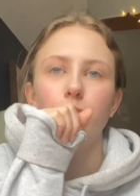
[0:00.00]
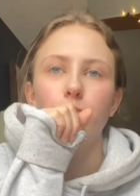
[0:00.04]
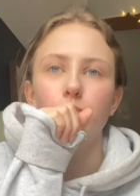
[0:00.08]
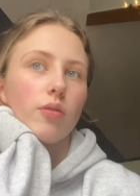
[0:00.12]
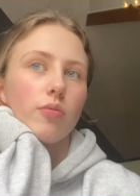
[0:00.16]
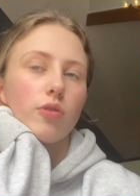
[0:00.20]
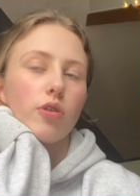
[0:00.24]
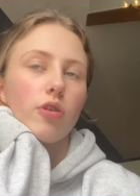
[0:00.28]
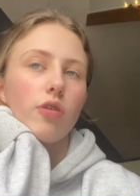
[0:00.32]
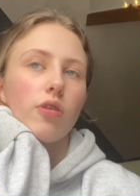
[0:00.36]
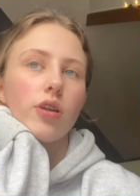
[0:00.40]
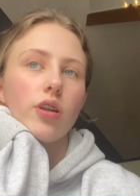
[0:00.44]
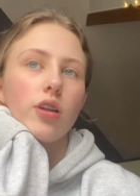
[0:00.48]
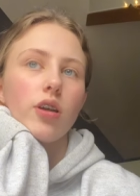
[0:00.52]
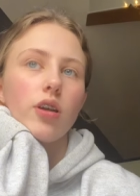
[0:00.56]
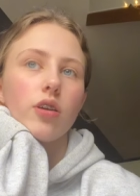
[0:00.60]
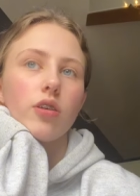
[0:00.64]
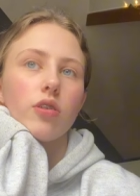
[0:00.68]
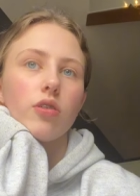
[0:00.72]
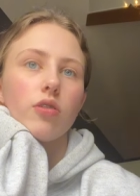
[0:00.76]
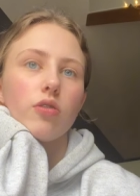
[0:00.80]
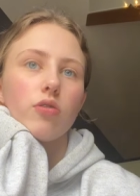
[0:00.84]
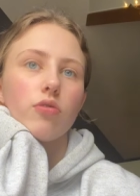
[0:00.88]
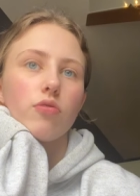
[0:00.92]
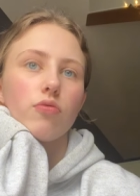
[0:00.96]
I'm going
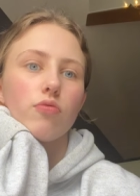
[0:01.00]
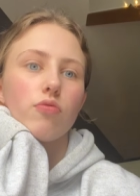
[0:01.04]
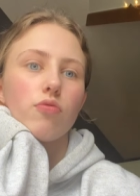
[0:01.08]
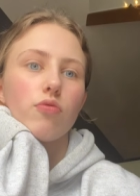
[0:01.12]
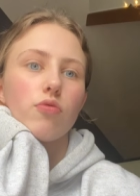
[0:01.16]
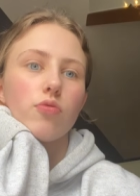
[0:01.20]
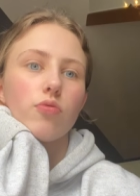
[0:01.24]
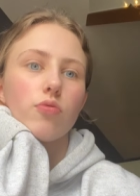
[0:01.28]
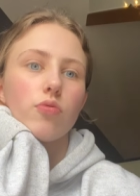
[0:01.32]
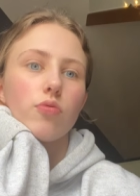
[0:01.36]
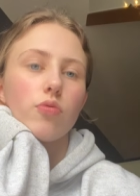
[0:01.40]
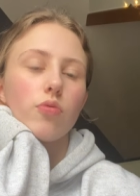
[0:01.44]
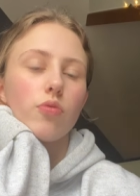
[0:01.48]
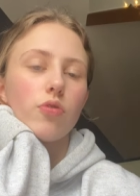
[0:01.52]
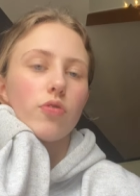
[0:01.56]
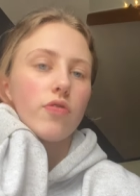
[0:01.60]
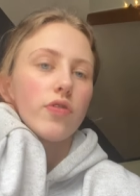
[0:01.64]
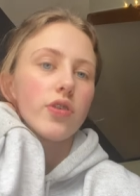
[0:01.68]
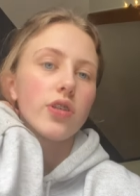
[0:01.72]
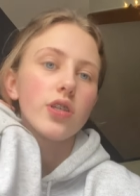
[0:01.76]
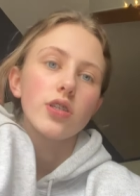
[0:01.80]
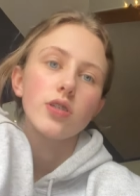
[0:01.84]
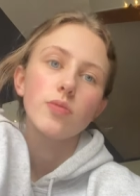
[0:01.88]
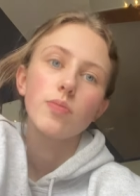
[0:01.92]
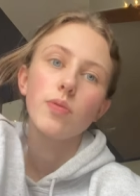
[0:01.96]
like through all the
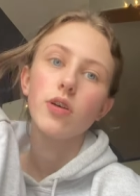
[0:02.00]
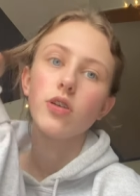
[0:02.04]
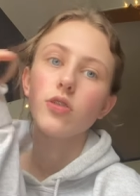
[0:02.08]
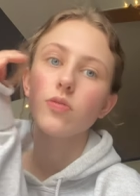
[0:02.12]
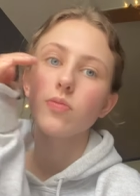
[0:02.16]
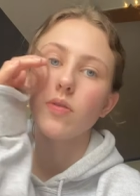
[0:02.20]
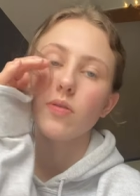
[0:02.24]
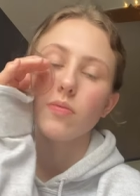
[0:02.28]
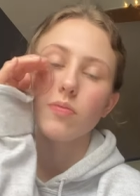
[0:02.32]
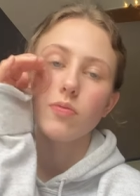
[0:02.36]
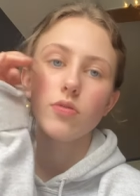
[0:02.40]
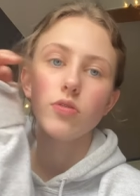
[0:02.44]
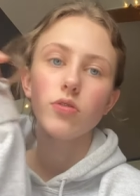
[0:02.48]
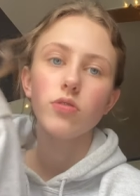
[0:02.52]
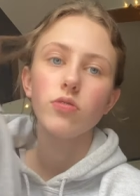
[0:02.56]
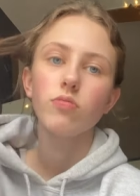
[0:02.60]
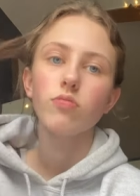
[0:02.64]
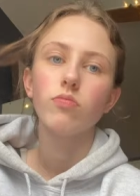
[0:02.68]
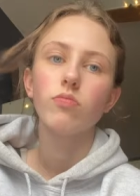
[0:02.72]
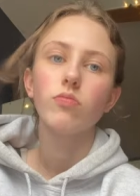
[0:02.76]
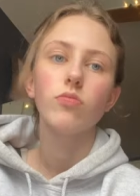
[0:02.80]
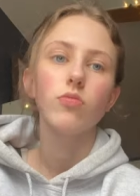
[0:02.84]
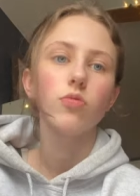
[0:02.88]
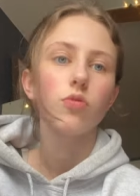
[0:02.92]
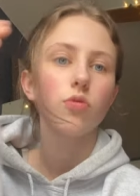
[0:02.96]
physics past papers.
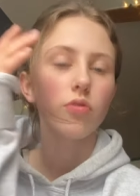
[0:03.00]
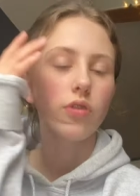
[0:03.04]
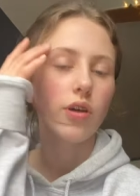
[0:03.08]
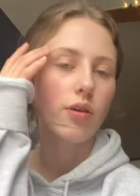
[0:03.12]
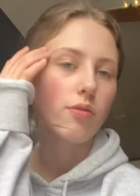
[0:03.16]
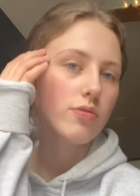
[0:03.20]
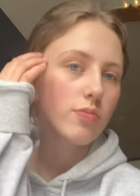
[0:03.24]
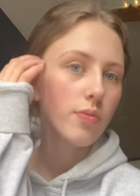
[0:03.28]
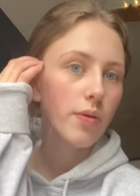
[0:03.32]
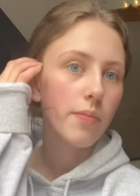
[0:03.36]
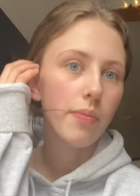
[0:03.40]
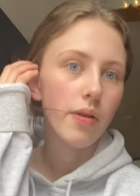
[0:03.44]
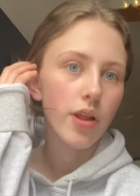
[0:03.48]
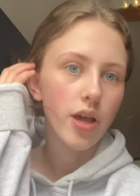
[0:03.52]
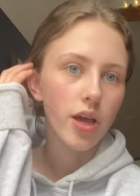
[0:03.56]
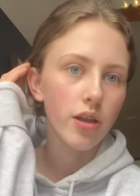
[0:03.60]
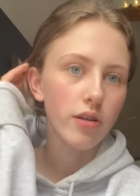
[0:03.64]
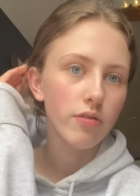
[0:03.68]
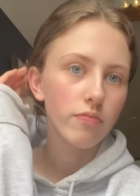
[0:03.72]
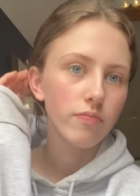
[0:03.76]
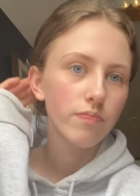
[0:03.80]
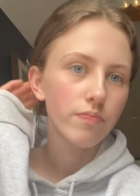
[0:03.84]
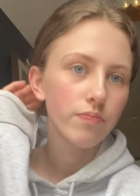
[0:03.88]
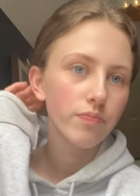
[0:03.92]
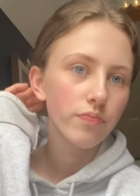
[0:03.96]
Well, that was my
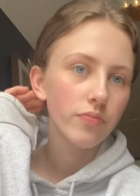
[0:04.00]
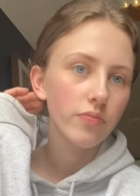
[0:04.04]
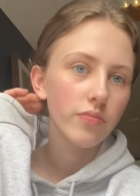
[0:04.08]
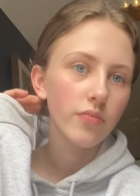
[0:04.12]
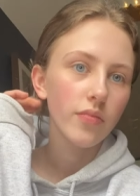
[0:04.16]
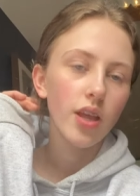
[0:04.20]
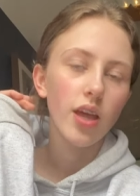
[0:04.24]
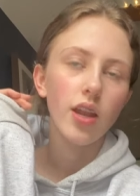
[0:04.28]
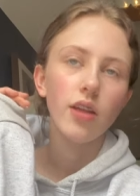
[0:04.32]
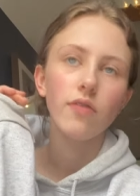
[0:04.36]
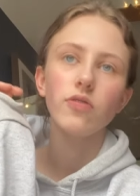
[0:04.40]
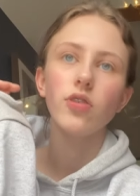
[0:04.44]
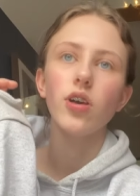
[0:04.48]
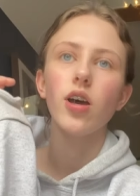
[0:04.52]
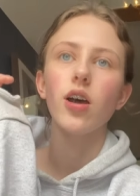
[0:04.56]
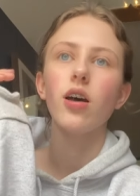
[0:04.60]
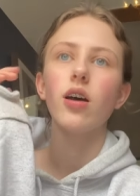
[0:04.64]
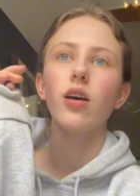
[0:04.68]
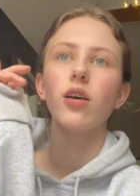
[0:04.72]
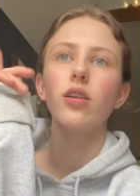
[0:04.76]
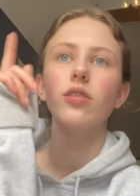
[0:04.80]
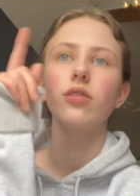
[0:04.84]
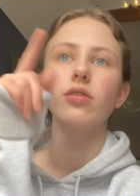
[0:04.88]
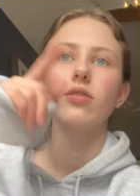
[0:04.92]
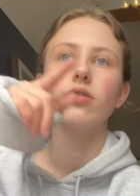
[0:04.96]
plan. And I've
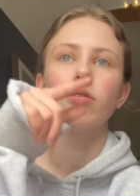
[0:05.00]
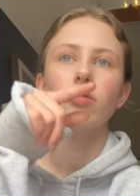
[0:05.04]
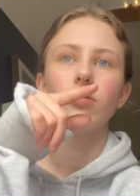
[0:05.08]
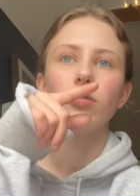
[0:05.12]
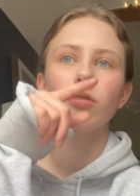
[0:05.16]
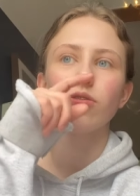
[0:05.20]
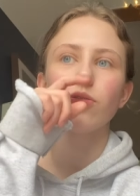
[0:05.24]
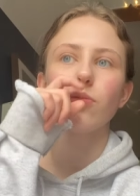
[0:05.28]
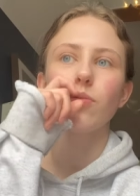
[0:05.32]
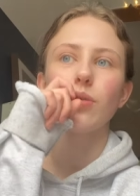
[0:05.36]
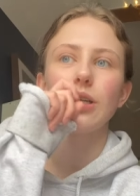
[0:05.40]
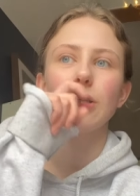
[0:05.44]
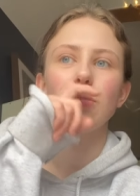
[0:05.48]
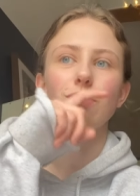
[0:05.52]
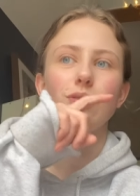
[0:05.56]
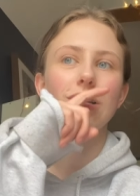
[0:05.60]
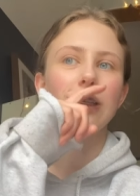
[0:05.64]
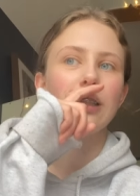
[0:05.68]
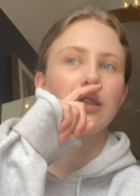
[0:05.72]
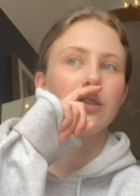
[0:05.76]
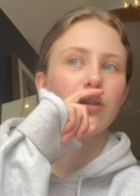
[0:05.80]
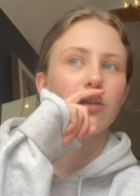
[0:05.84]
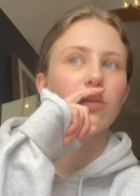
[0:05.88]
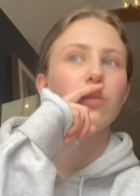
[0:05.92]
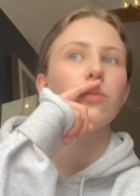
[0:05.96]
done
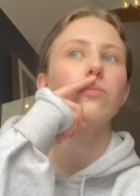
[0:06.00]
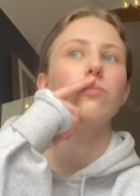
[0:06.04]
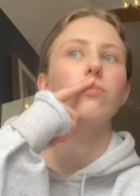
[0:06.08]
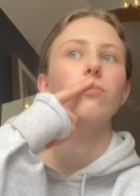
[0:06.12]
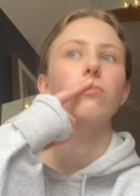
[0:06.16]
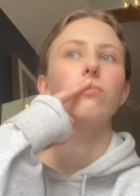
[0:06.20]
2022.